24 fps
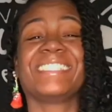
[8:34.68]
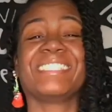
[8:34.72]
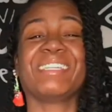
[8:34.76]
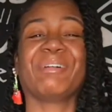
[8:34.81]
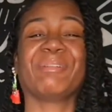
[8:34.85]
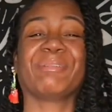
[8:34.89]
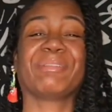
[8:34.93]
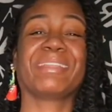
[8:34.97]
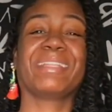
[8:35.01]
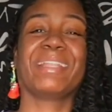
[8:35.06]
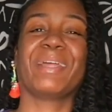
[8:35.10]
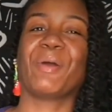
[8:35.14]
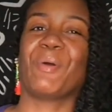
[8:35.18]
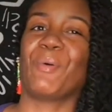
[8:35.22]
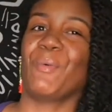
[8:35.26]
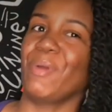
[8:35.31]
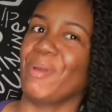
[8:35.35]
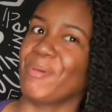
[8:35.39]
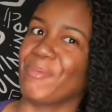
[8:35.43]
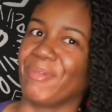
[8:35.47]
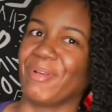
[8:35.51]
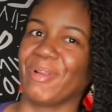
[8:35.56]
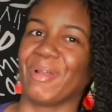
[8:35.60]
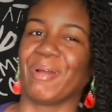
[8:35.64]
something that
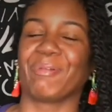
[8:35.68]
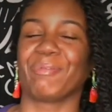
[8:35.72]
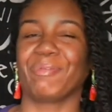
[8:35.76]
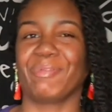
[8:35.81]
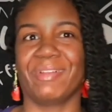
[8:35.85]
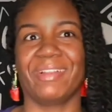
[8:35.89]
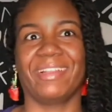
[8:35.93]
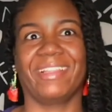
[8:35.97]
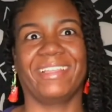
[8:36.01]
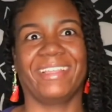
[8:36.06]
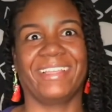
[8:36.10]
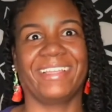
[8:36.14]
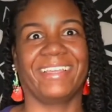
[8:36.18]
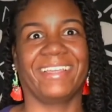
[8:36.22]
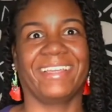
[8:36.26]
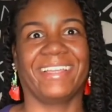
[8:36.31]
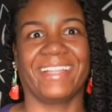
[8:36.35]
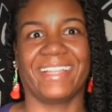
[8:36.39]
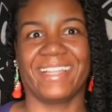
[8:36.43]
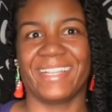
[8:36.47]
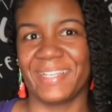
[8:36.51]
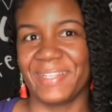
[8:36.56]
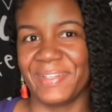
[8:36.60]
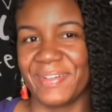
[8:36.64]
women are really good
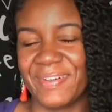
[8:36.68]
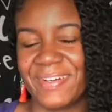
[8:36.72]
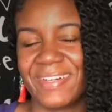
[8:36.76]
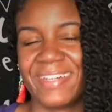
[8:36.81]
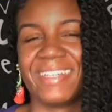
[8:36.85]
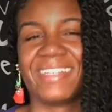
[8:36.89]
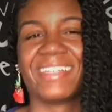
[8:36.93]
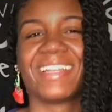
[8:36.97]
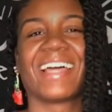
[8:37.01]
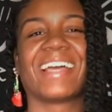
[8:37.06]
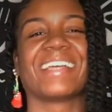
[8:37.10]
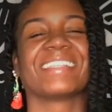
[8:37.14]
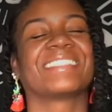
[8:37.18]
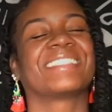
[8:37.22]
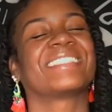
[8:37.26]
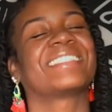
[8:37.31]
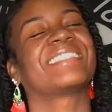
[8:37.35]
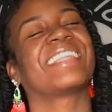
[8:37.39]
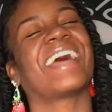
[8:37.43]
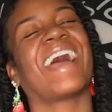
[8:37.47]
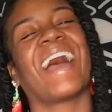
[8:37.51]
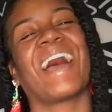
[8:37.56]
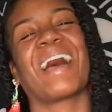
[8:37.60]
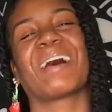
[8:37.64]
at doing. Like,
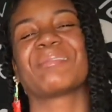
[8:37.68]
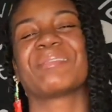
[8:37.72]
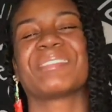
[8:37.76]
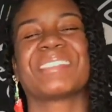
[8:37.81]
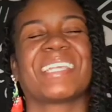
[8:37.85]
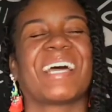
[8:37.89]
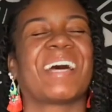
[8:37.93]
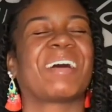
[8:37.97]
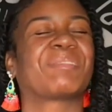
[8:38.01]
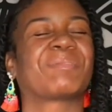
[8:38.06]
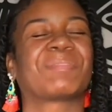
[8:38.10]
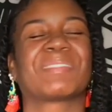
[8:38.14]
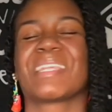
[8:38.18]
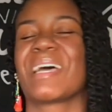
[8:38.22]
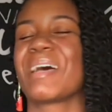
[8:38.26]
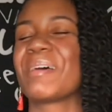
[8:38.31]
stop. Stop